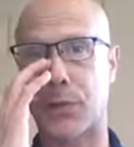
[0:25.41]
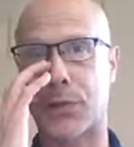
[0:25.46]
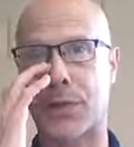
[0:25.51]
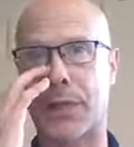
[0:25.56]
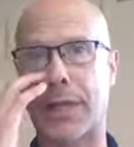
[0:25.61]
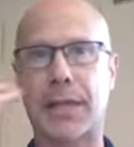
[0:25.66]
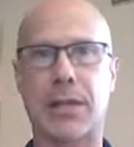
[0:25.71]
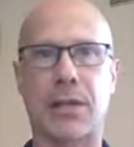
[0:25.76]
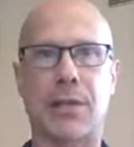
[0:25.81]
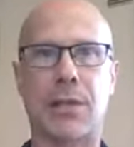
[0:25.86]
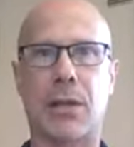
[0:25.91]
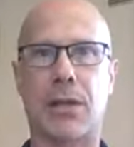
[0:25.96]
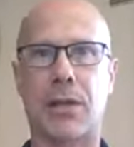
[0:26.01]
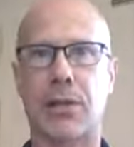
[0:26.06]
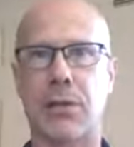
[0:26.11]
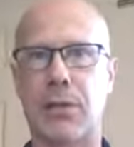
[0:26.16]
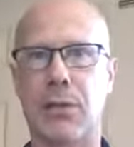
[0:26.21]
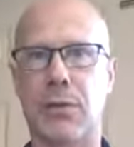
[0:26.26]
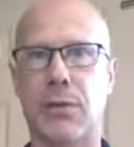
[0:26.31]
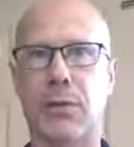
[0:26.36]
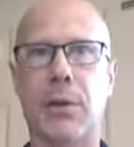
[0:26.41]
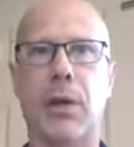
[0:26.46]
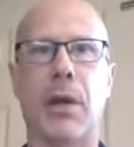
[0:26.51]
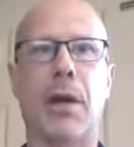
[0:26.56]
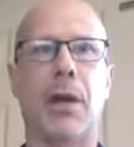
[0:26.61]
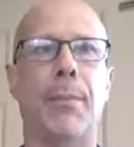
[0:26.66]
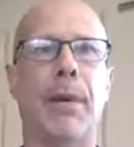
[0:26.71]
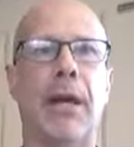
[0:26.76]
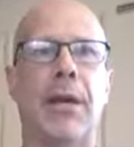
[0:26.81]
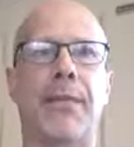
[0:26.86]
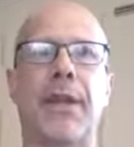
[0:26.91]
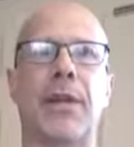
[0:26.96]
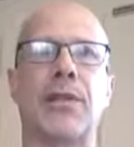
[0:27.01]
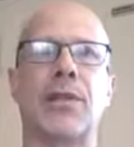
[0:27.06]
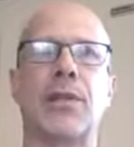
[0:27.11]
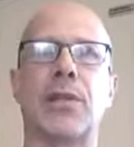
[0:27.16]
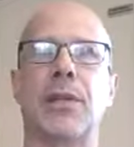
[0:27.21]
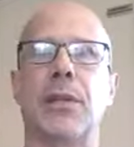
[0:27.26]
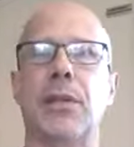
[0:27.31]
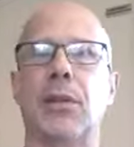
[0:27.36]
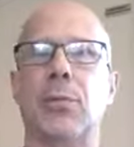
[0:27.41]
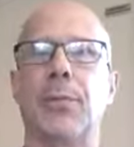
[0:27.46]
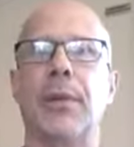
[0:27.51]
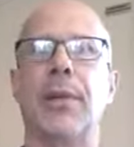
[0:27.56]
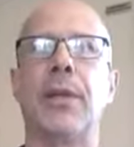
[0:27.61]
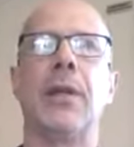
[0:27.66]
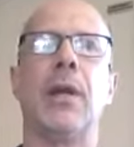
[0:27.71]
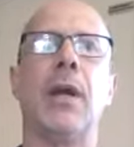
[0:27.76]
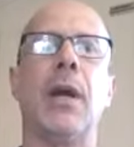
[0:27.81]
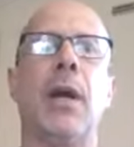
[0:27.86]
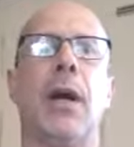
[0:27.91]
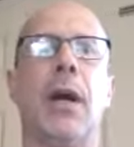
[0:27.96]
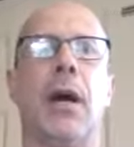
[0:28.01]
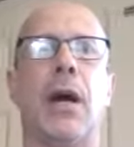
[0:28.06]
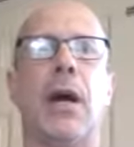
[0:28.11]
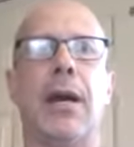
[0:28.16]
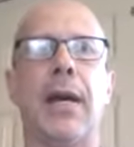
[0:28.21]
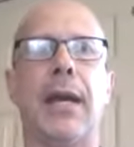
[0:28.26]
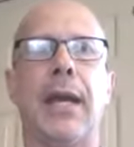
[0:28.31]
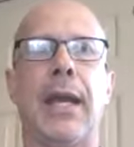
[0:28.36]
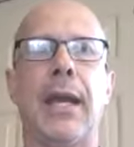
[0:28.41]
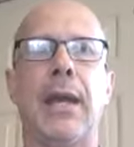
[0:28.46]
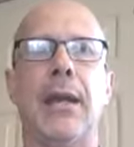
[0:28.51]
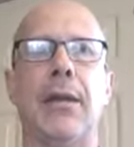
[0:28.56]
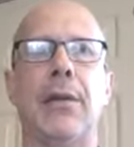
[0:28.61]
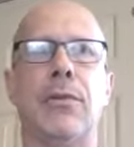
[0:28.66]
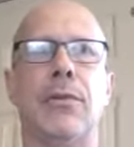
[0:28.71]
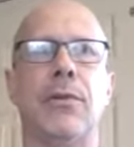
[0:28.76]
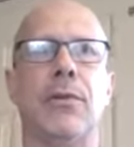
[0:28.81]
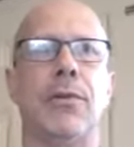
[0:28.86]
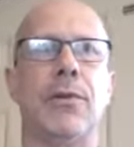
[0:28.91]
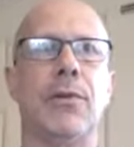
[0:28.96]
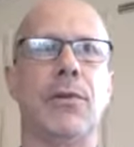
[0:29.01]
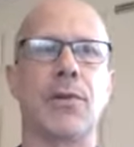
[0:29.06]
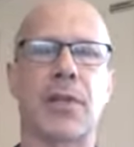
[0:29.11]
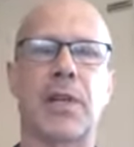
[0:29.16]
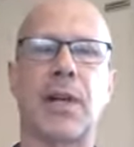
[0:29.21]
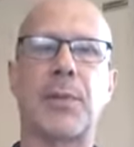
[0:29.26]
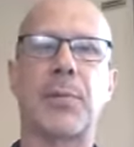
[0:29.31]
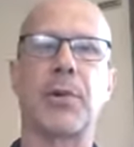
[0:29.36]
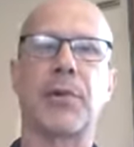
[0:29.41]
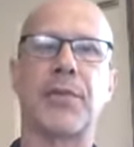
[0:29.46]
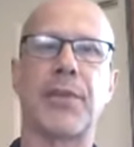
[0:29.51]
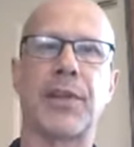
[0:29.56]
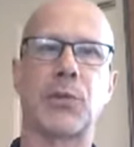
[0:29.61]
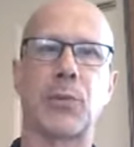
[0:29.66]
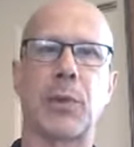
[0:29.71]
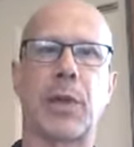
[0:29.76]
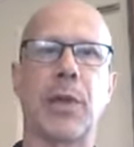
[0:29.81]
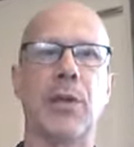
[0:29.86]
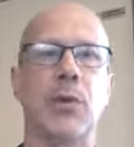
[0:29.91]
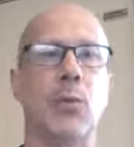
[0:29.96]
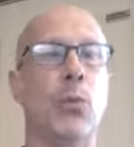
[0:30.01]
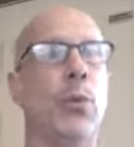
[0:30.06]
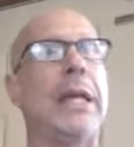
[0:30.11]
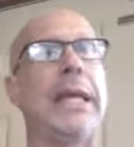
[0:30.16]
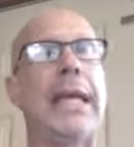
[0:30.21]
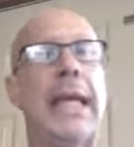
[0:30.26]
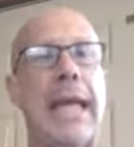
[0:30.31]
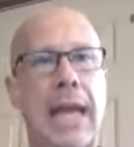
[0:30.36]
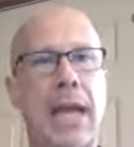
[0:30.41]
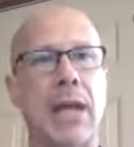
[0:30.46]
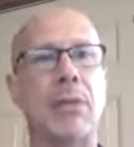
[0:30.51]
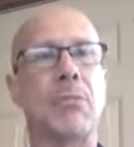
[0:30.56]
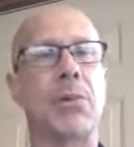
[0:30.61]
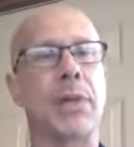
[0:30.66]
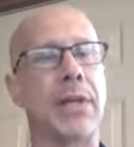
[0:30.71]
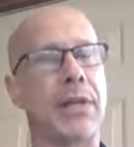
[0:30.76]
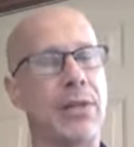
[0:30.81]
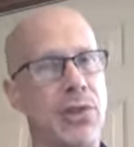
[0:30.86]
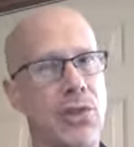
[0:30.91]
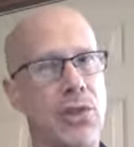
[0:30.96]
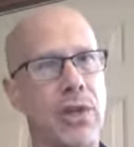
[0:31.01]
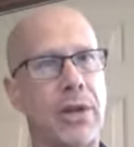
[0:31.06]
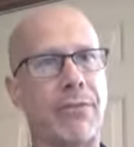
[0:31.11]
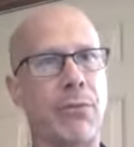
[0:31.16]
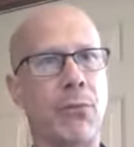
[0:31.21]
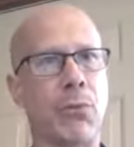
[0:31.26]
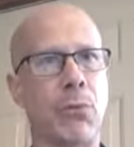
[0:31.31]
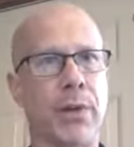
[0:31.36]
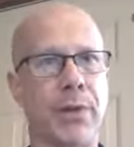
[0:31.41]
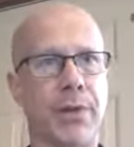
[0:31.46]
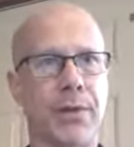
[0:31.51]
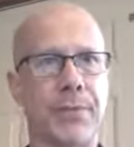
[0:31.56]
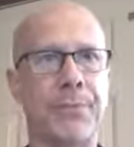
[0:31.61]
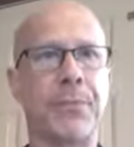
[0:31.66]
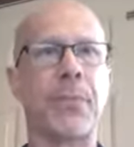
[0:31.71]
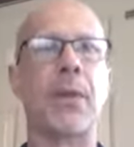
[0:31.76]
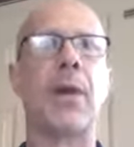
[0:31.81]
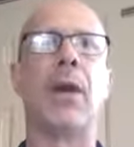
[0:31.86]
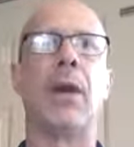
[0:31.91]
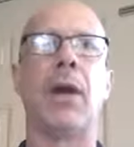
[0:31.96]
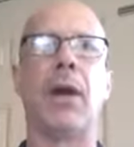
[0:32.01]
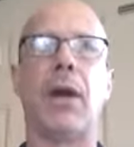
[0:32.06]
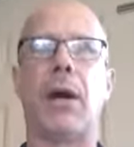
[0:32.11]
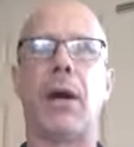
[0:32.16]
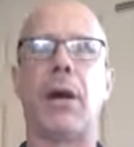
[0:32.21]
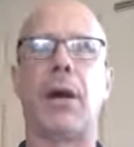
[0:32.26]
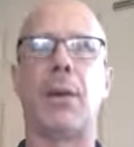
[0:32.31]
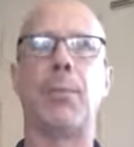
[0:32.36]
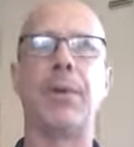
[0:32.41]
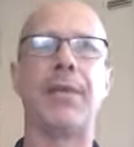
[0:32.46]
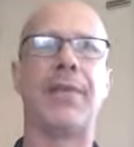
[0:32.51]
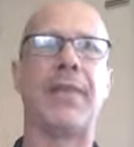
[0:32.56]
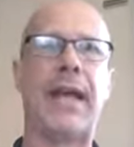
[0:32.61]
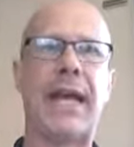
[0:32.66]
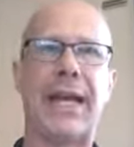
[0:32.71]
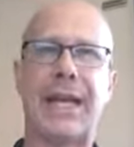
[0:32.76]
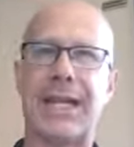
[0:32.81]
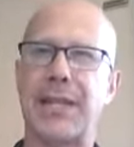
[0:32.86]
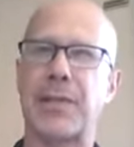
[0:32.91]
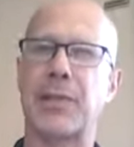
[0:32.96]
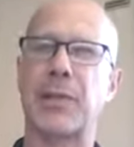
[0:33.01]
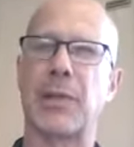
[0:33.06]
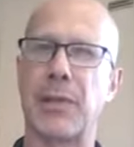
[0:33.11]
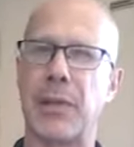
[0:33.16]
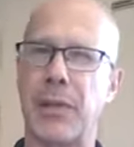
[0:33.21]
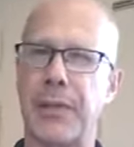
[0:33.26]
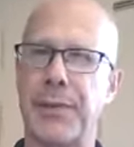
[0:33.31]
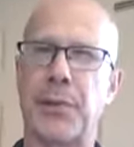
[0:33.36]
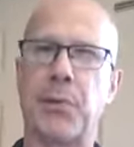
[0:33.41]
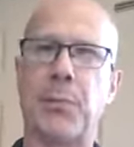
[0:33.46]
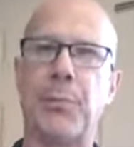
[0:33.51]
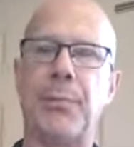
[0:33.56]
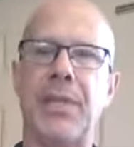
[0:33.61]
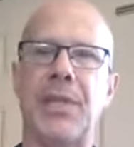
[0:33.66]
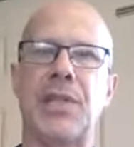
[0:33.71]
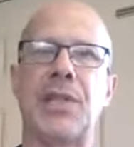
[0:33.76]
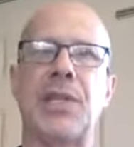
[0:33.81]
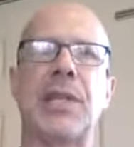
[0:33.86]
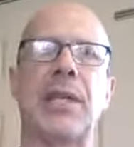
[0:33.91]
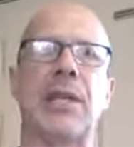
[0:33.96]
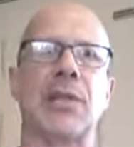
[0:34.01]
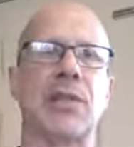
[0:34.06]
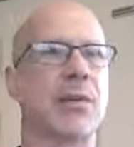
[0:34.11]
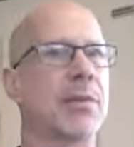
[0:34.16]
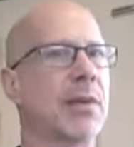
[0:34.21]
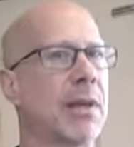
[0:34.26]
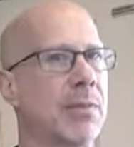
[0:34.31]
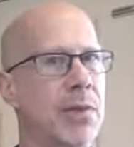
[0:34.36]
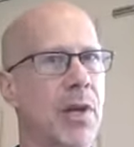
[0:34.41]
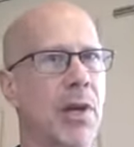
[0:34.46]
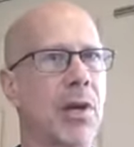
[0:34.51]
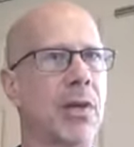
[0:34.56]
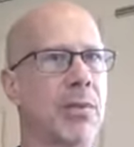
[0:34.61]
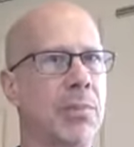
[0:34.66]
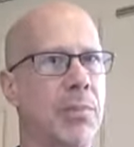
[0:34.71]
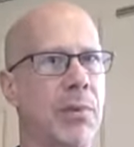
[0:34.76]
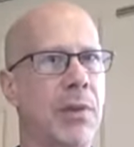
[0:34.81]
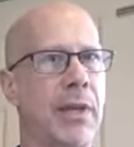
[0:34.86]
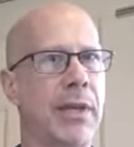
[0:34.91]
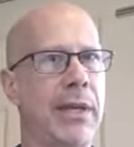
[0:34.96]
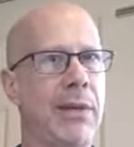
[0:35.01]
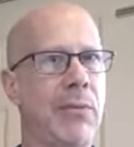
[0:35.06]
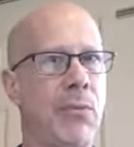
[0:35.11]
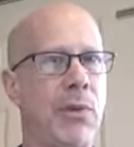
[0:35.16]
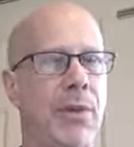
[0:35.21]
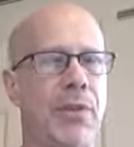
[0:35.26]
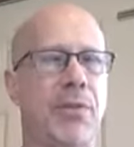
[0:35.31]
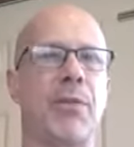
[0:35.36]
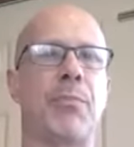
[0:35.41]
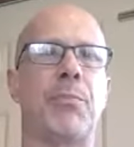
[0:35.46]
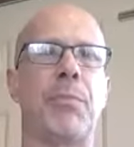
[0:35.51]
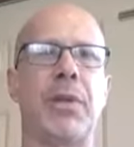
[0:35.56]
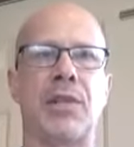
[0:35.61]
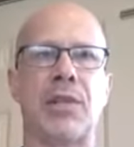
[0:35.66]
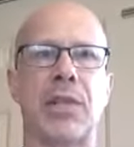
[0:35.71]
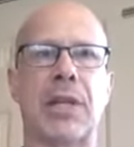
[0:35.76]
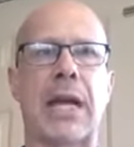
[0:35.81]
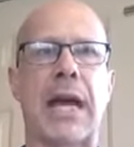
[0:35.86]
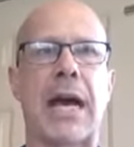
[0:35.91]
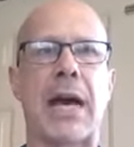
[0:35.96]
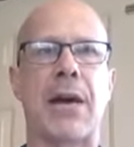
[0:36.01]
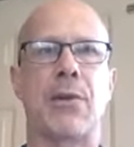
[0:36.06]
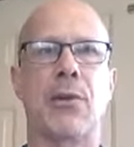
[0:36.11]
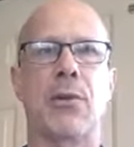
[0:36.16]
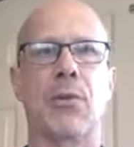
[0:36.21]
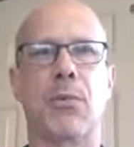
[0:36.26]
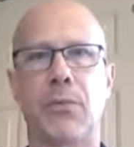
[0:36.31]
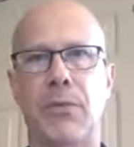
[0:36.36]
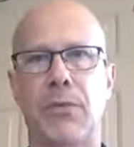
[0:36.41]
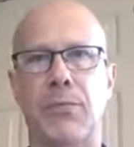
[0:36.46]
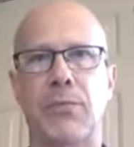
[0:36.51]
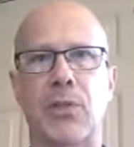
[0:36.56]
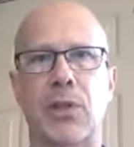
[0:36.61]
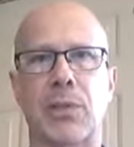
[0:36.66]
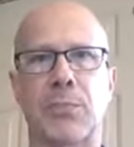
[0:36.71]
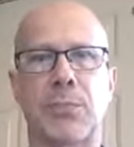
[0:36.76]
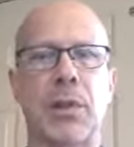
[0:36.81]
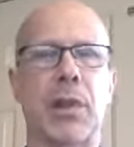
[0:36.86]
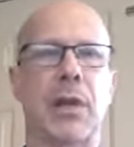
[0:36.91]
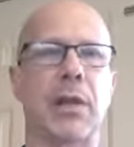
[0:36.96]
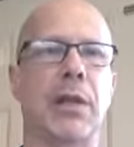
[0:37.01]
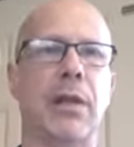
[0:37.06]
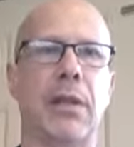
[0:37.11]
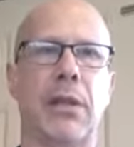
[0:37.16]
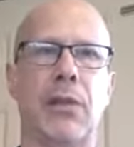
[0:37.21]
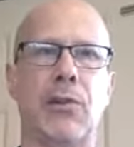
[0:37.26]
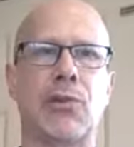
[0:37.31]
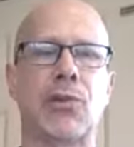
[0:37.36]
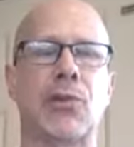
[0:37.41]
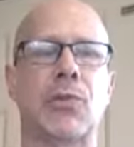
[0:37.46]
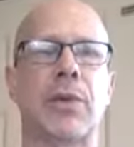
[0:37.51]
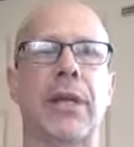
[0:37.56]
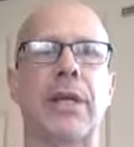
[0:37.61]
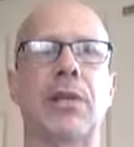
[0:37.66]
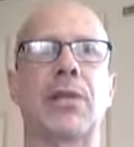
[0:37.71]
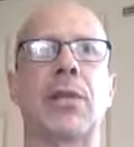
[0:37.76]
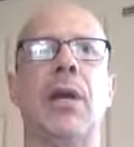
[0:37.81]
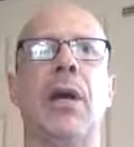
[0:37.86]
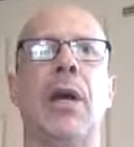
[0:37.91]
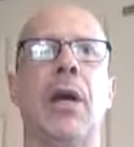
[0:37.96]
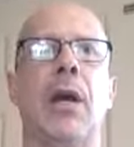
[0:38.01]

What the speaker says: So I'd like to talk to you about that just a little bit. And there's a couple of things we can do. We can play the shuffle rhythm, but that gets a little busy and sometimes hard to play with pizzicato, with just plucking the strings.